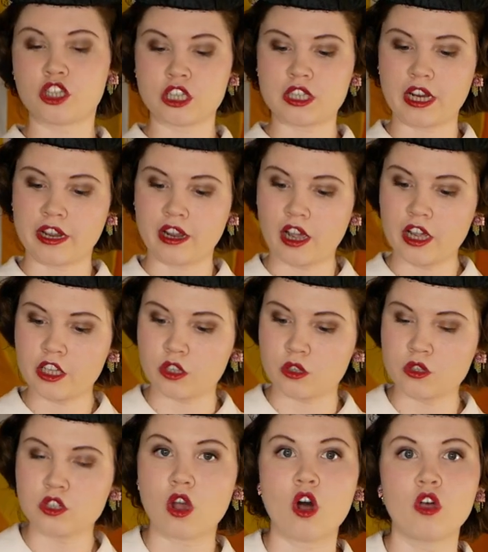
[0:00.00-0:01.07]
just like I
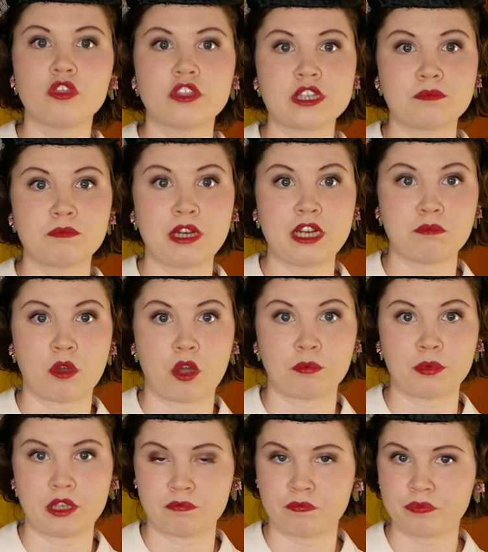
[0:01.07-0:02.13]
used on this mini
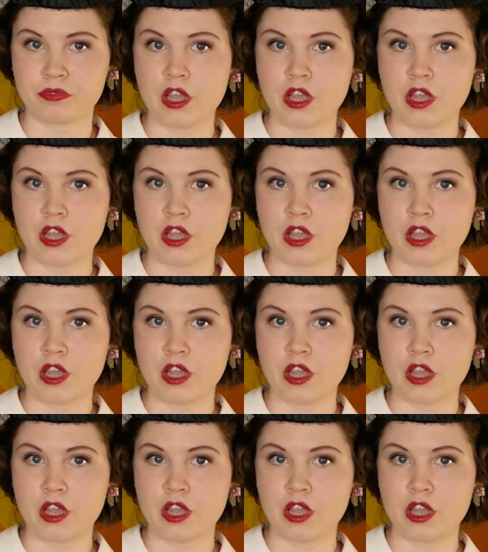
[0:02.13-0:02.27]
poppy.